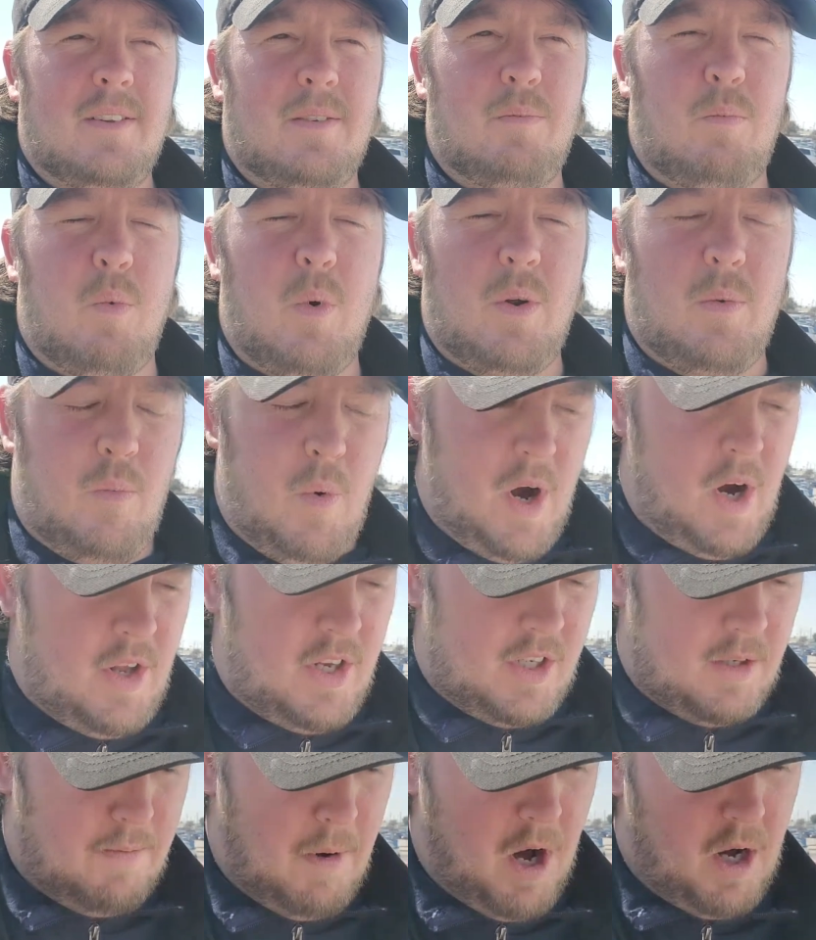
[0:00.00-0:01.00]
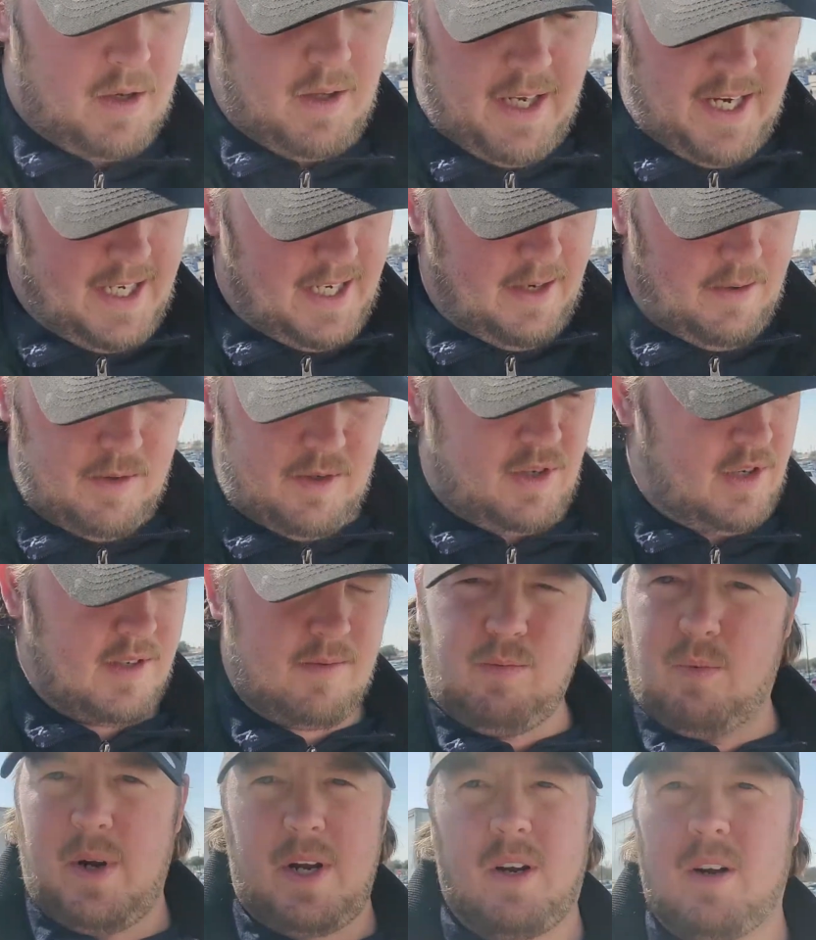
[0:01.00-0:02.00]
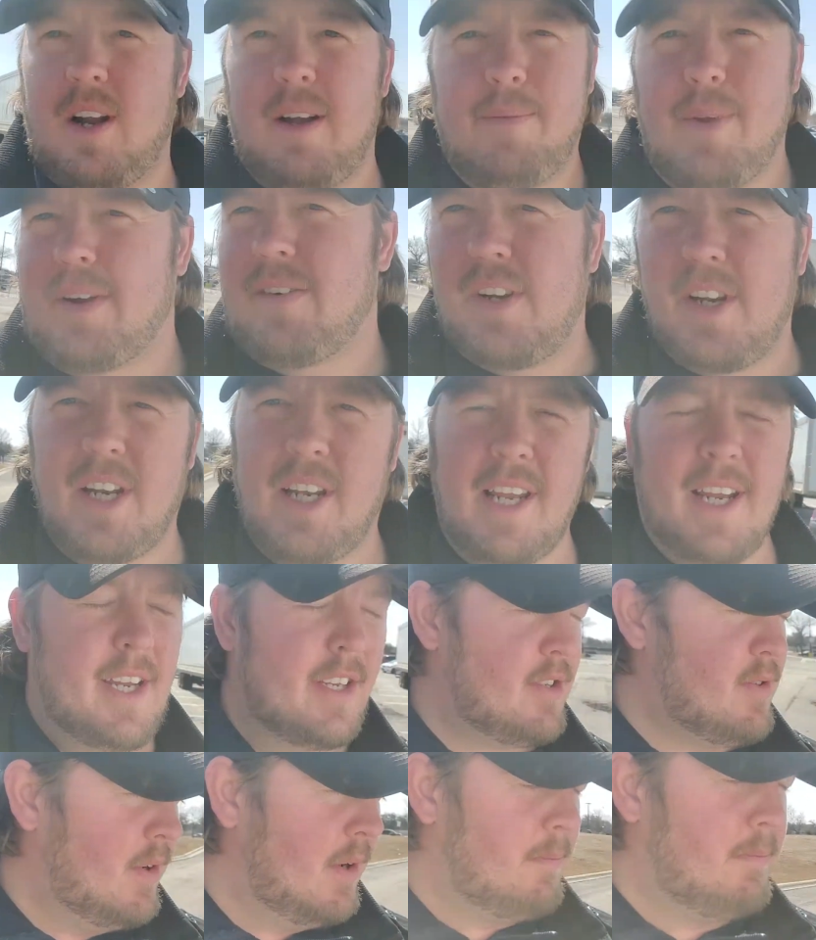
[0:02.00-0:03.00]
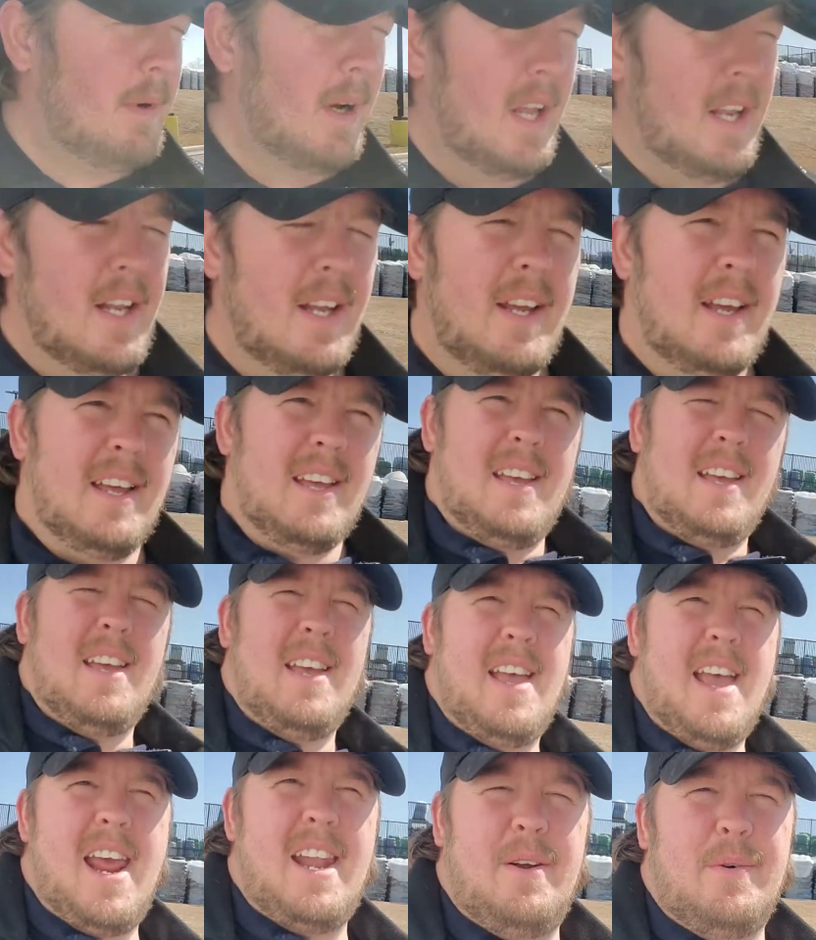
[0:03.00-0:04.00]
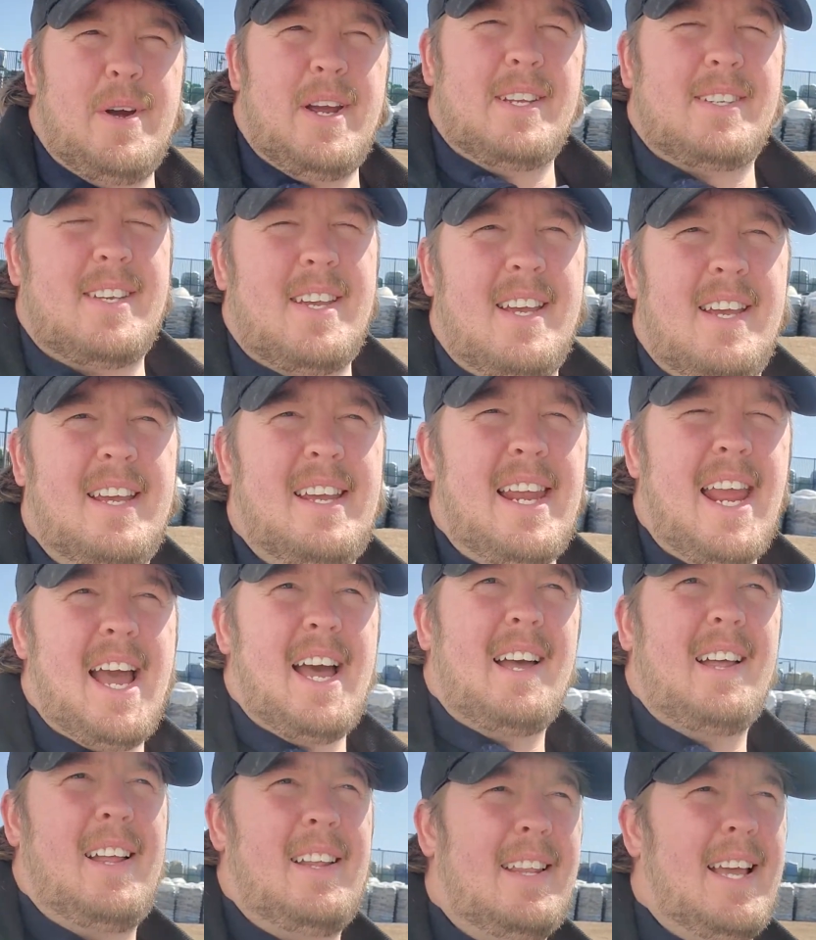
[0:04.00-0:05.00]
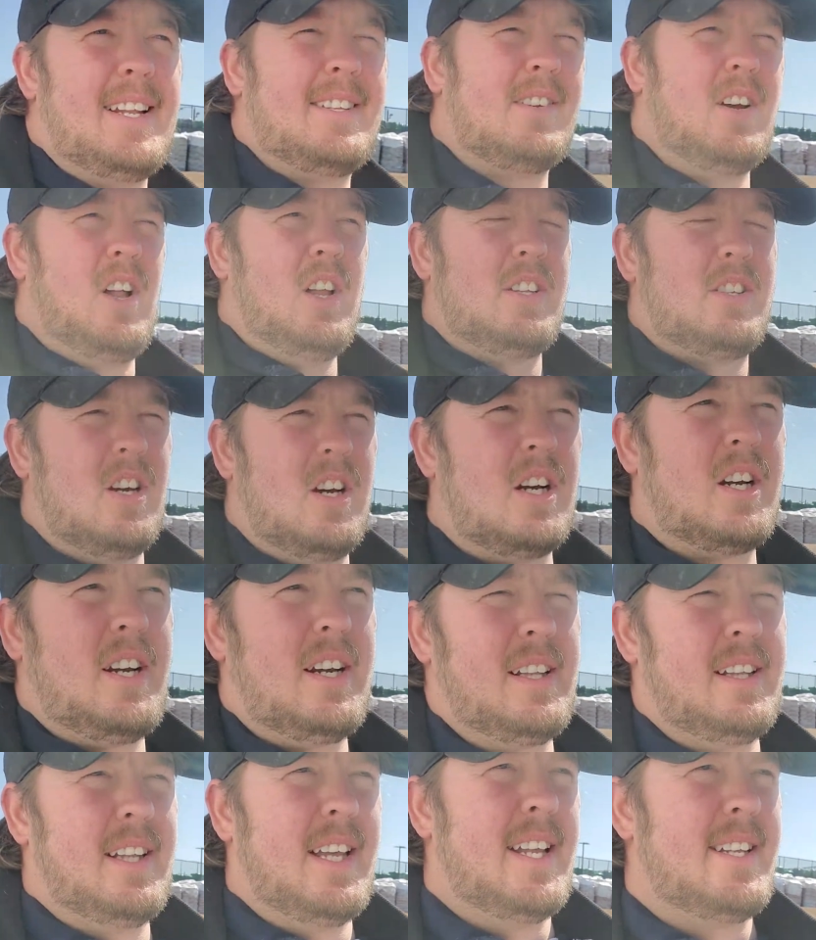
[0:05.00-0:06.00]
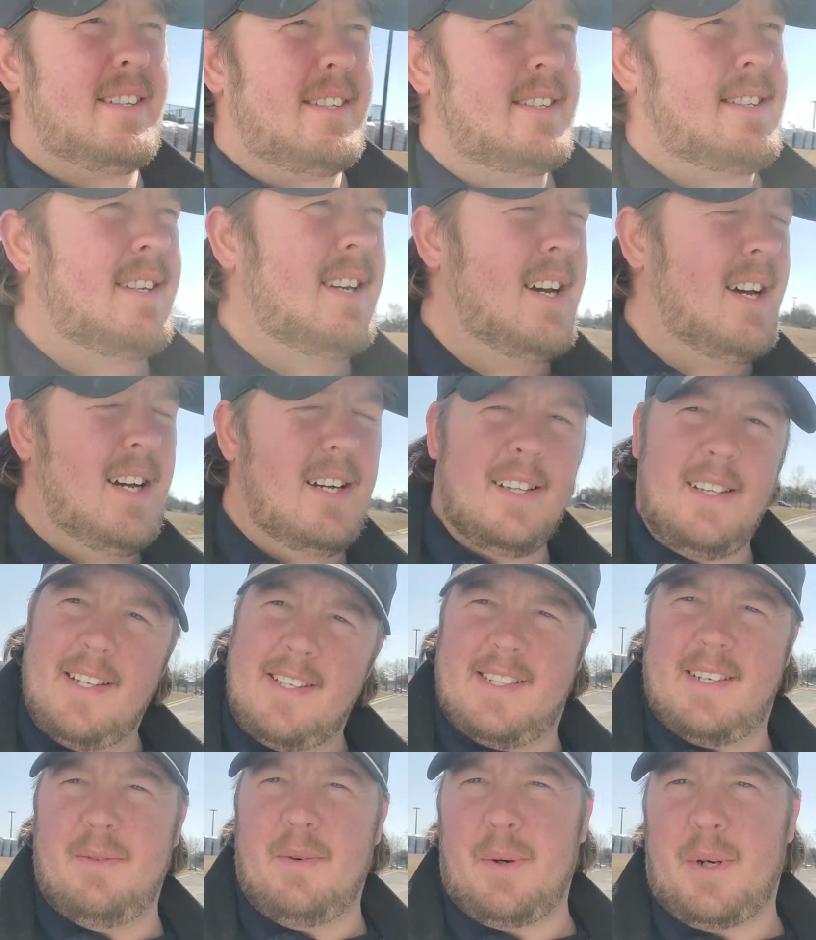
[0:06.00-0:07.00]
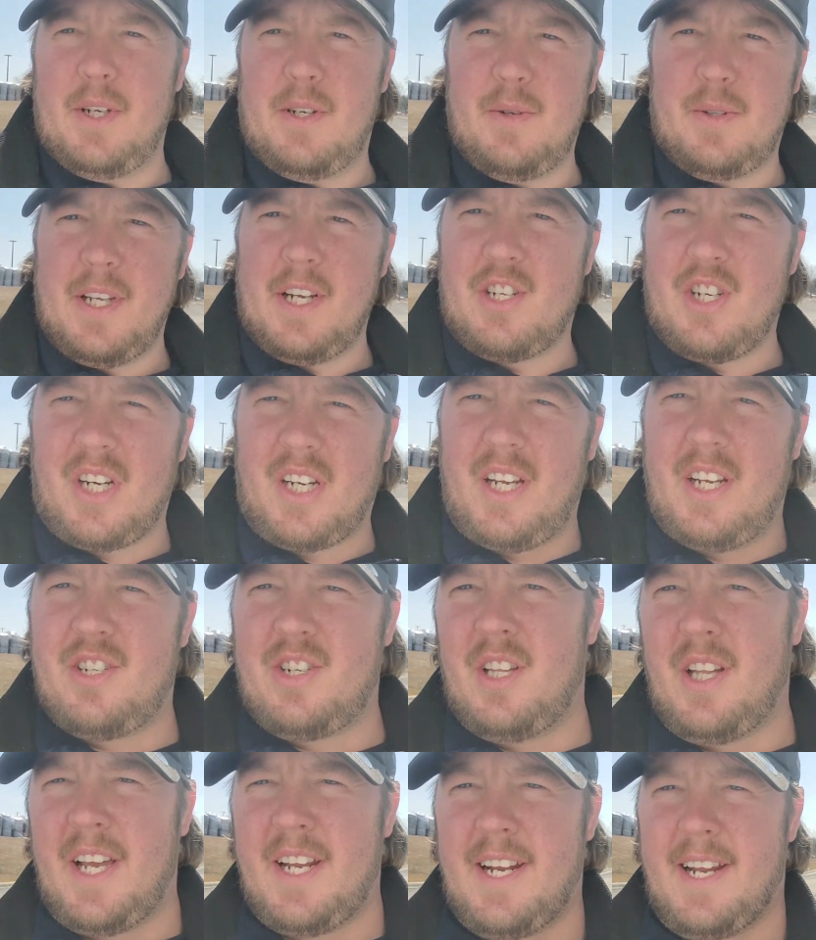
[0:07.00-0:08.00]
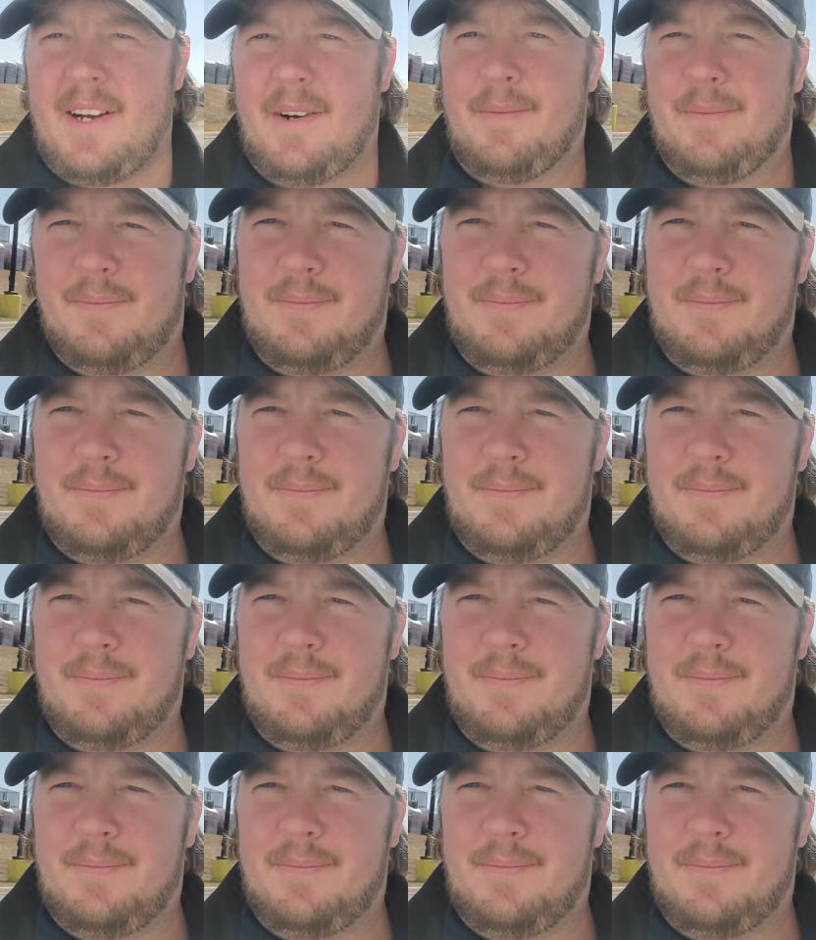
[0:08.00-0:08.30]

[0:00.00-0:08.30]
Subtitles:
where the spark, like, it was just weird. I'm not even gonna get into it, but anyways, yeah, that's all it took. Let's see what we can do with that check engine light now.